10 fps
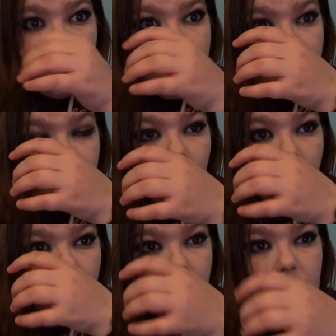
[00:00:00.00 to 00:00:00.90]

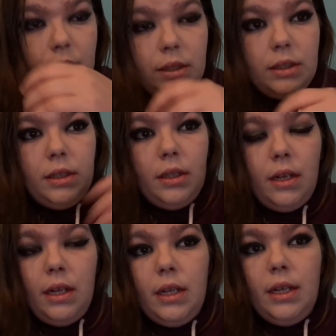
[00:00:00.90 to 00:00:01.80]
So,
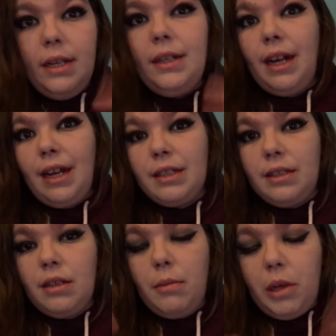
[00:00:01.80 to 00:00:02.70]

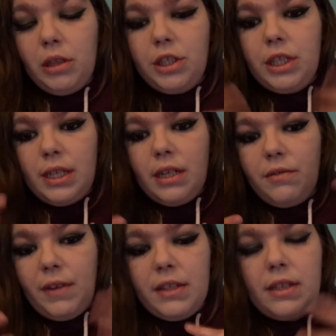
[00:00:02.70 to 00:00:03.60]
and apologies in
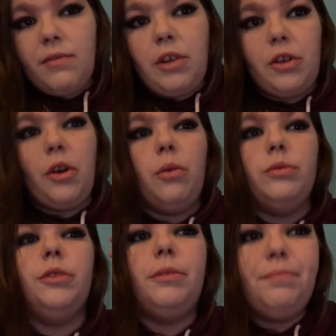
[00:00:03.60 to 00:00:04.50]
advance, I've got a cold.